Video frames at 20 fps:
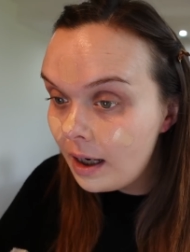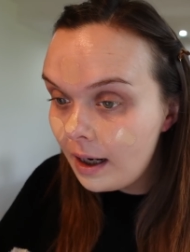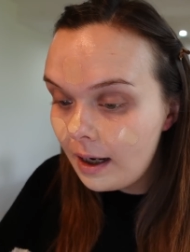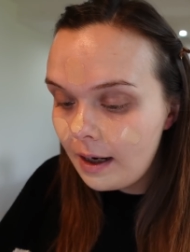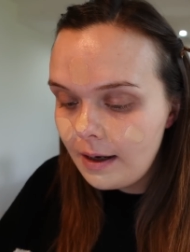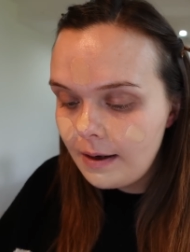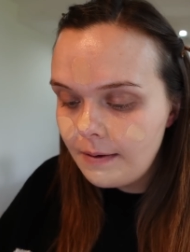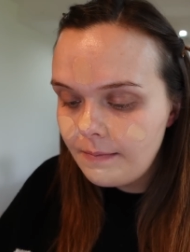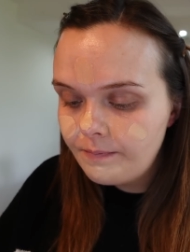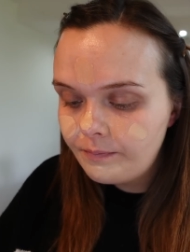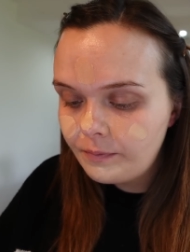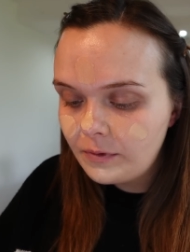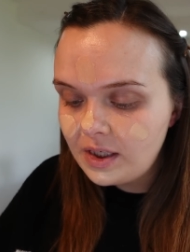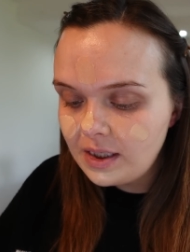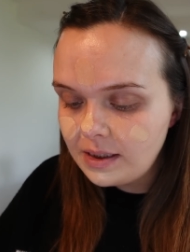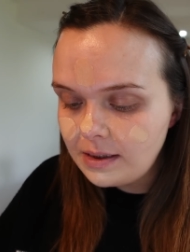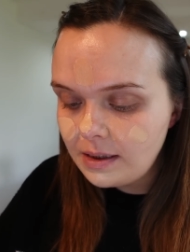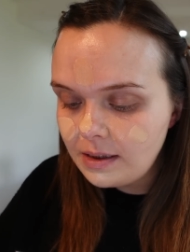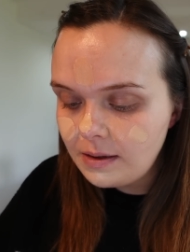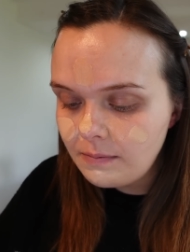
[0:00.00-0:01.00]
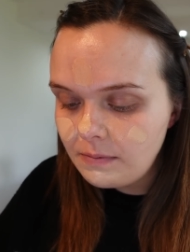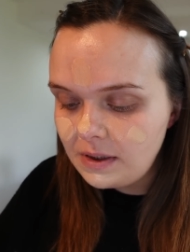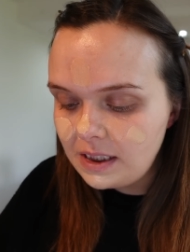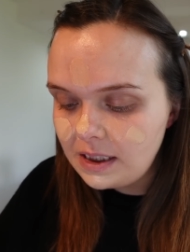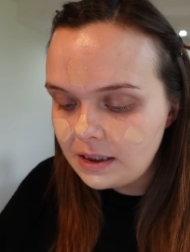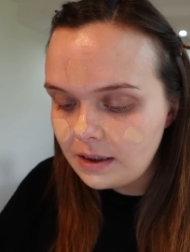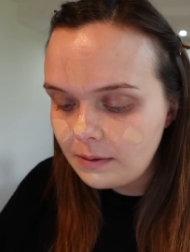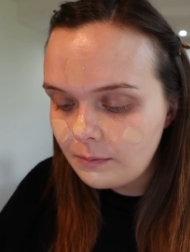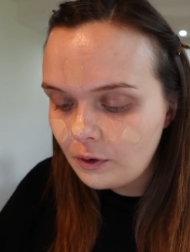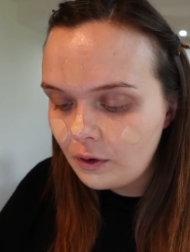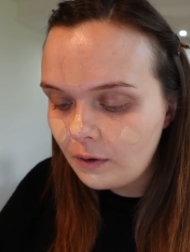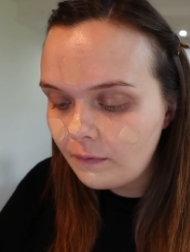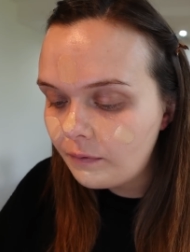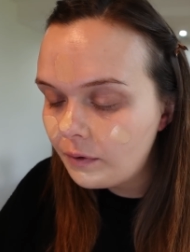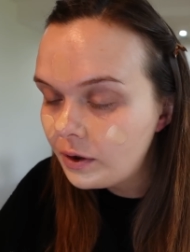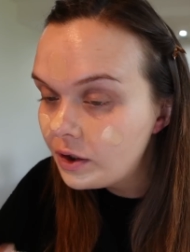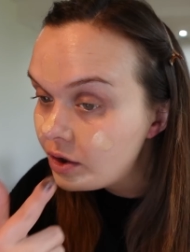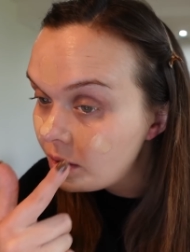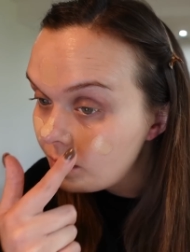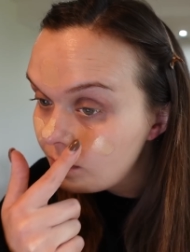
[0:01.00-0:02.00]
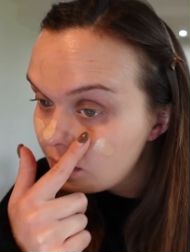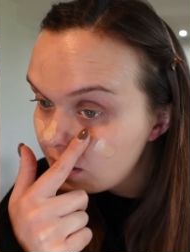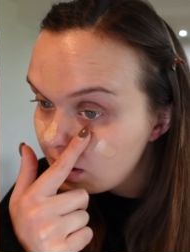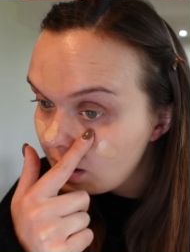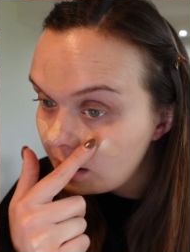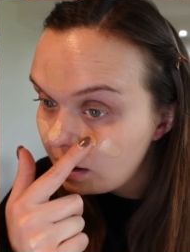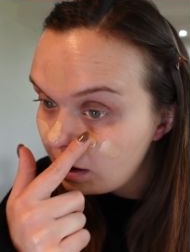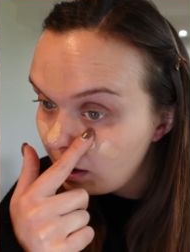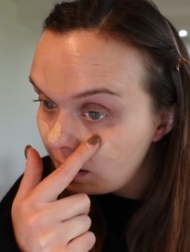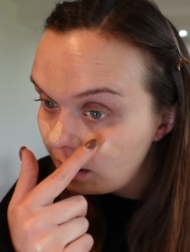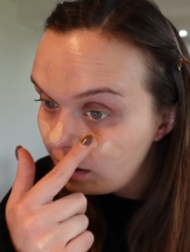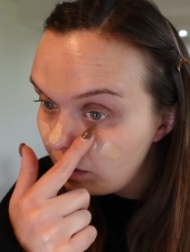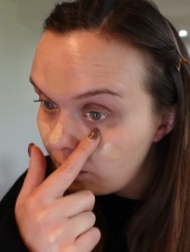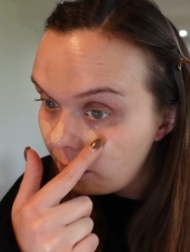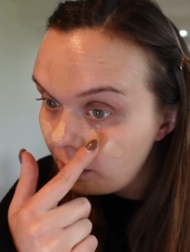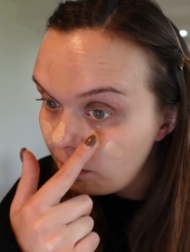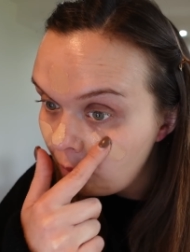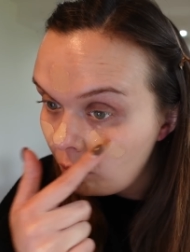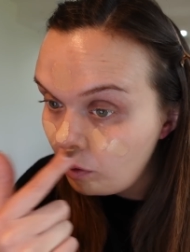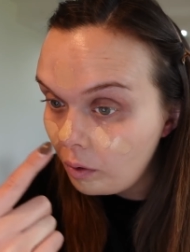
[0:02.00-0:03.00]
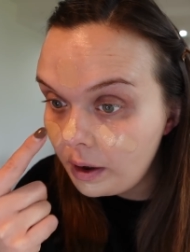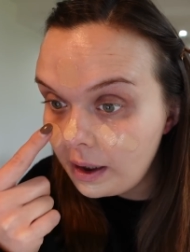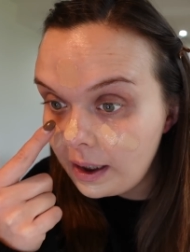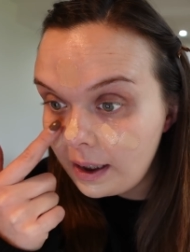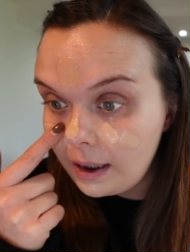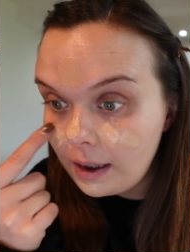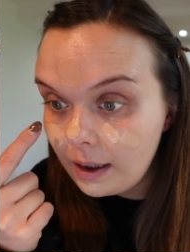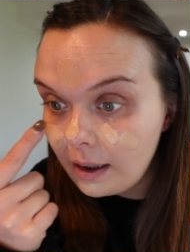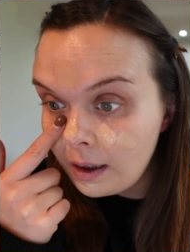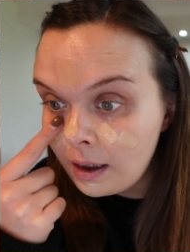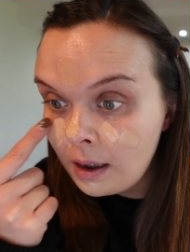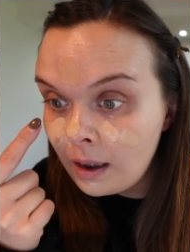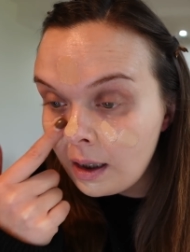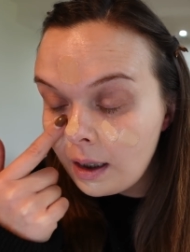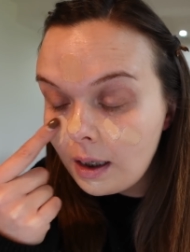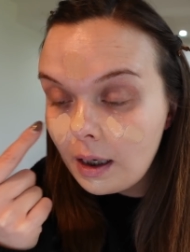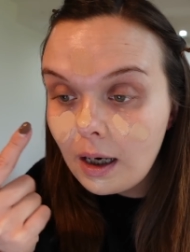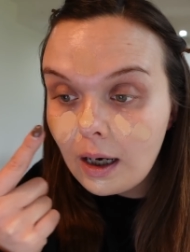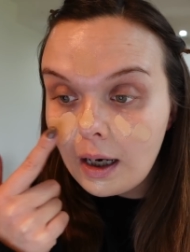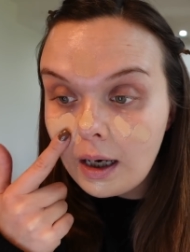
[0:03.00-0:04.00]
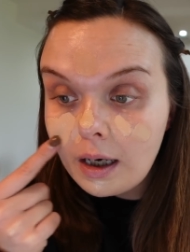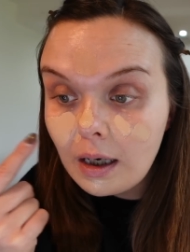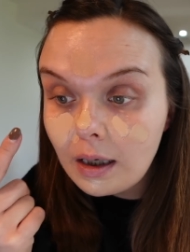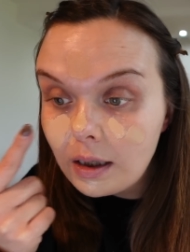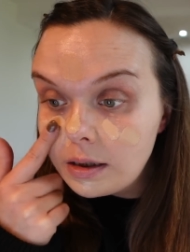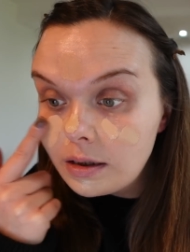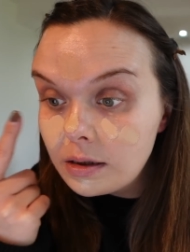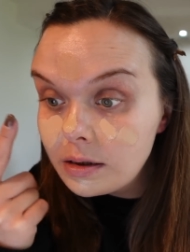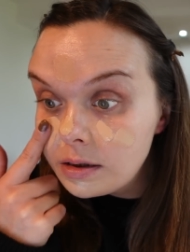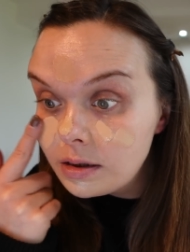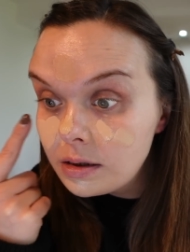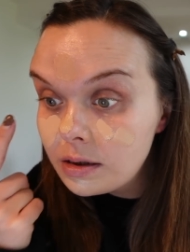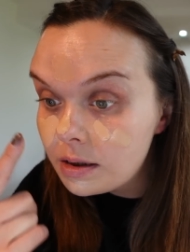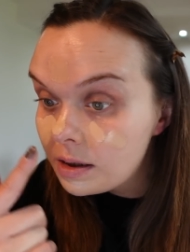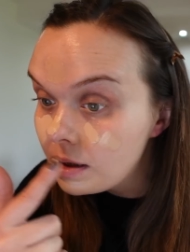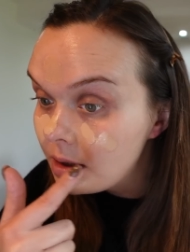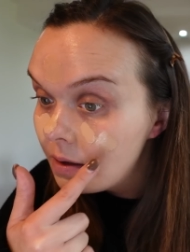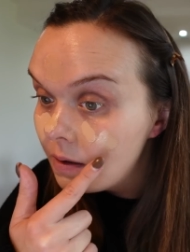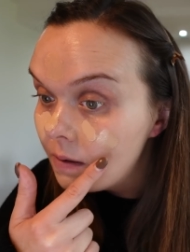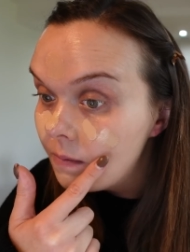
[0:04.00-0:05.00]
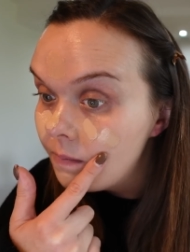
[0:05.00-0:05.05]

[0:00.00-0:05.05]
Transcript: This is a medium coverage. I'm just adding a little bit more here, and